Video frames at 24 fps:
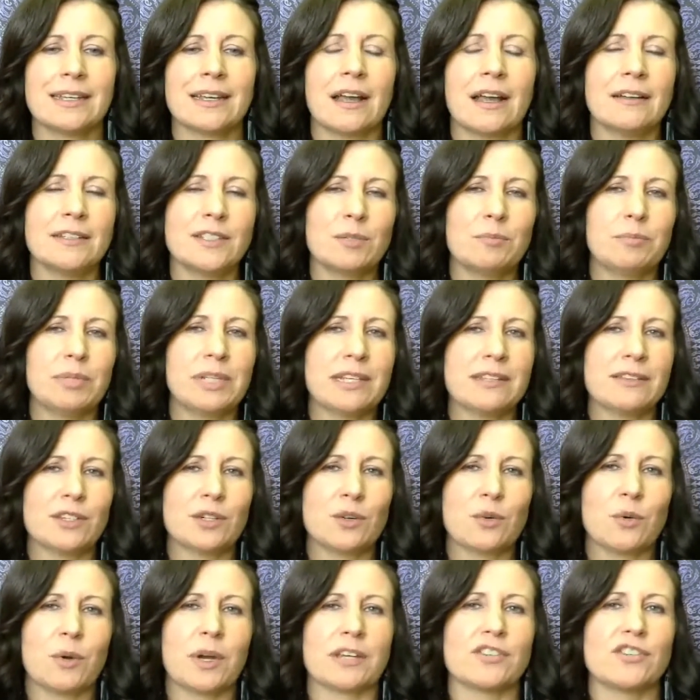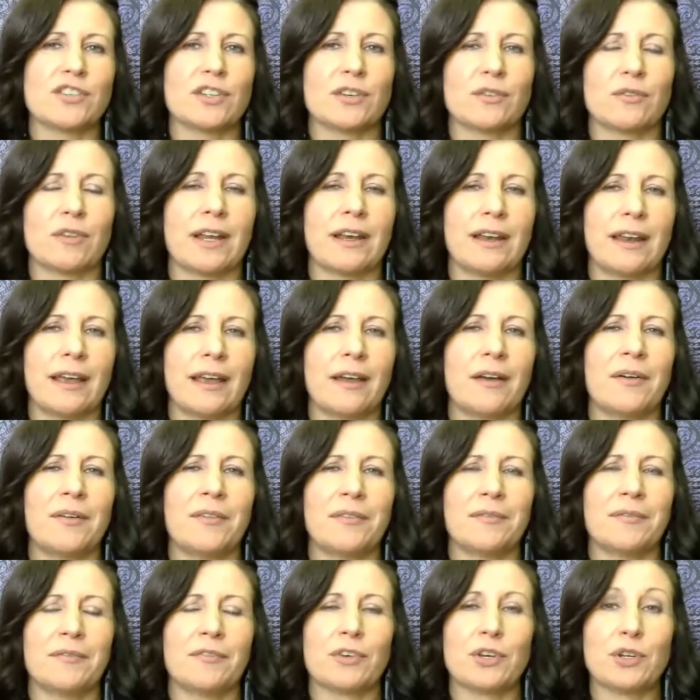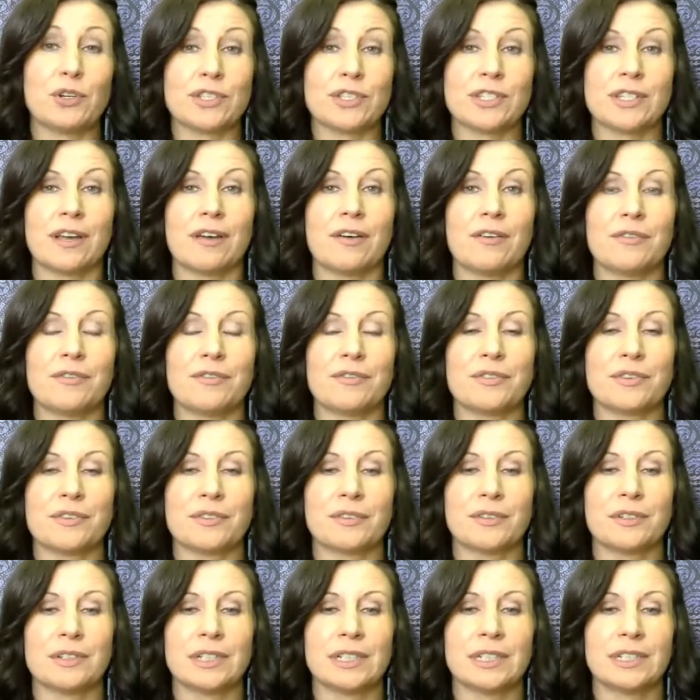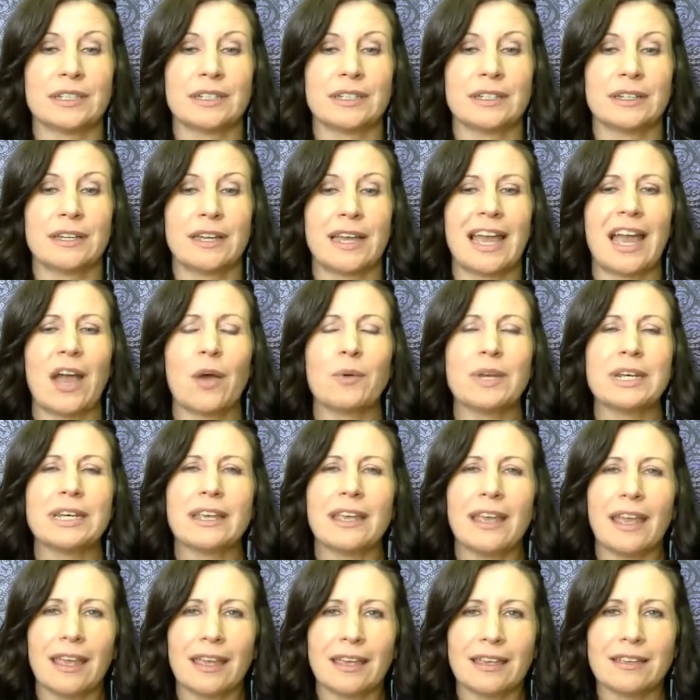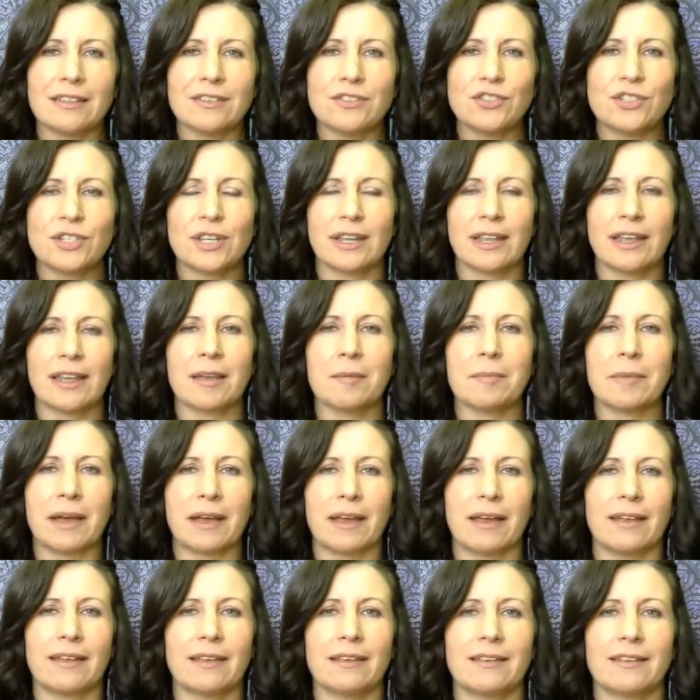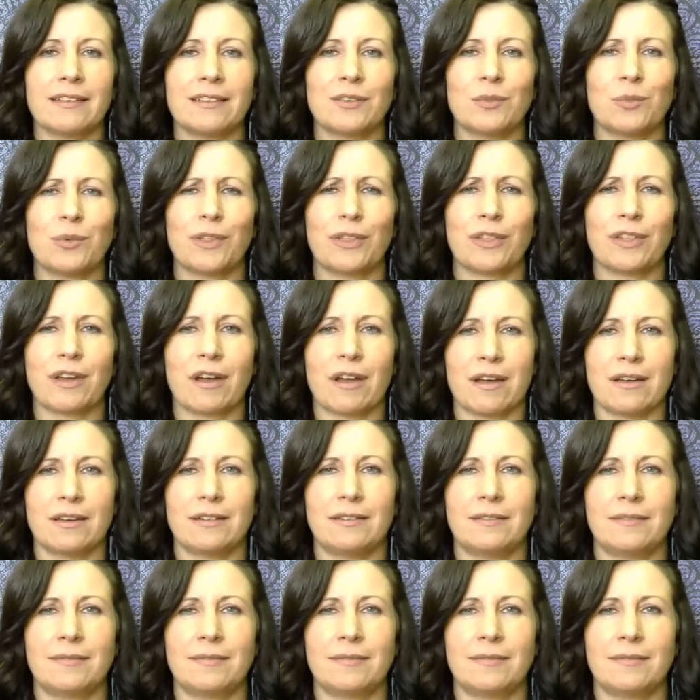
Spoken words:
Contemplate the question right now for yourself. How engaged am I with God?